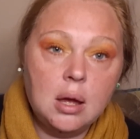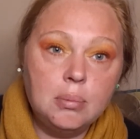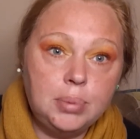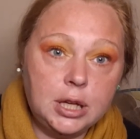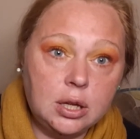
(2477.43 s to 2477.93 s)

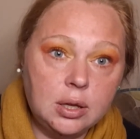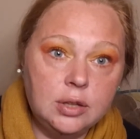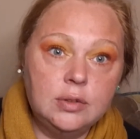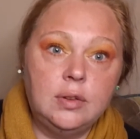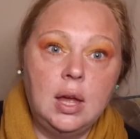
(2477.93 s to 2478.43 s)

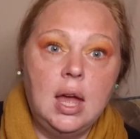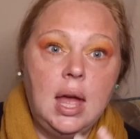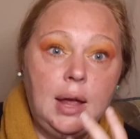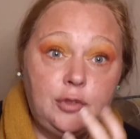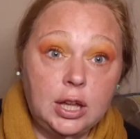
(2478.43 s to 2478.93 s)
because
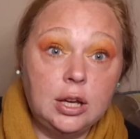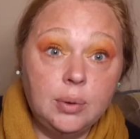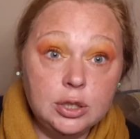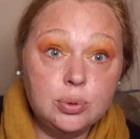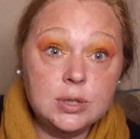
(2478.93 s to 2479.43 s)
if they go
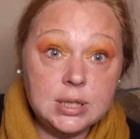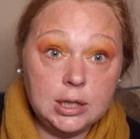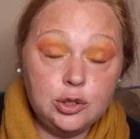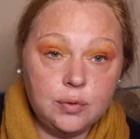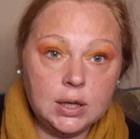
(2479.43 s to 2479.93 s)
into a
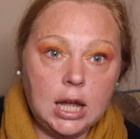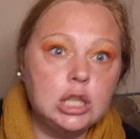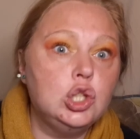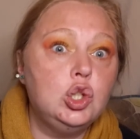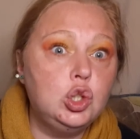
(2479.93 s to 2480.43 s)
seizure again,
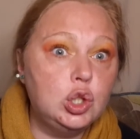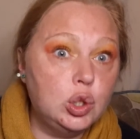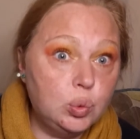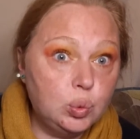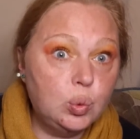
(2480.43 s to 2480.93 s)

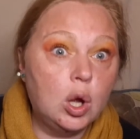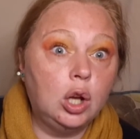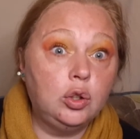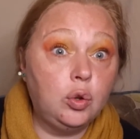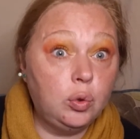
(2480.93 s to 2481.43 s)
you
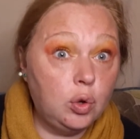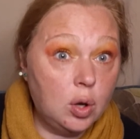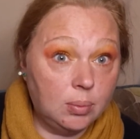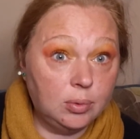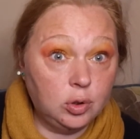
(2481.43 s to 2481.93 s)
do
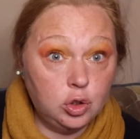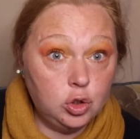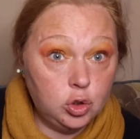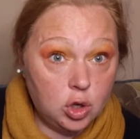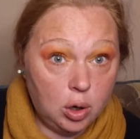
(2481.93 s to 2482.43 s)
not
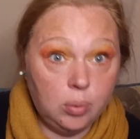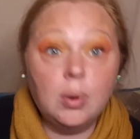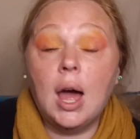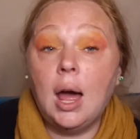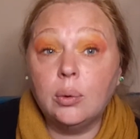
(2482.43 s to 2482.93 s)
know
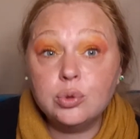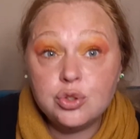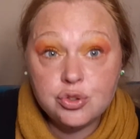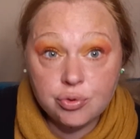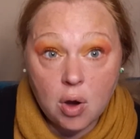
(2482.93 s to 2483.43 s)
how
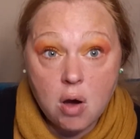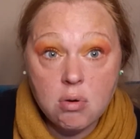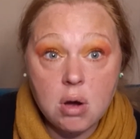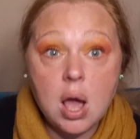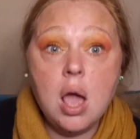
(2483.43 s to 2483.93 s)

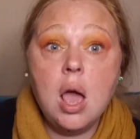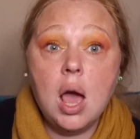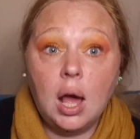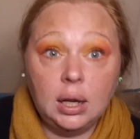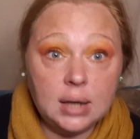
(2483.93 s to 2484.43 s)
strong
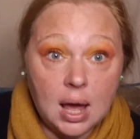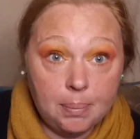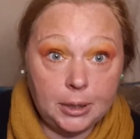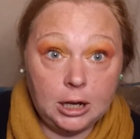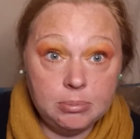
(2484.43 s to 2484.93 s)
an
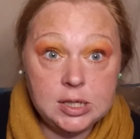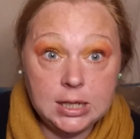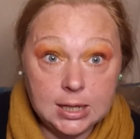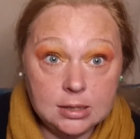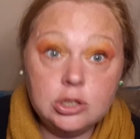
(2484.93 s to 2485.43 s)
epileptic
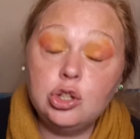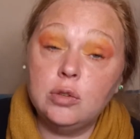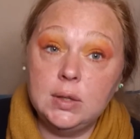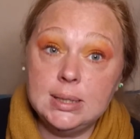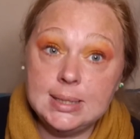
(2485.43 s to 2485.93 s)
is
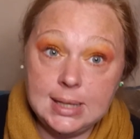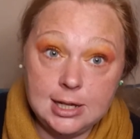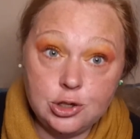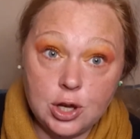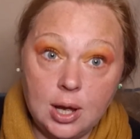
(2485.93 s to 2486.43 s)
during a
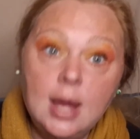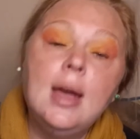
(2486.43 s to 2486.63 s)
seizure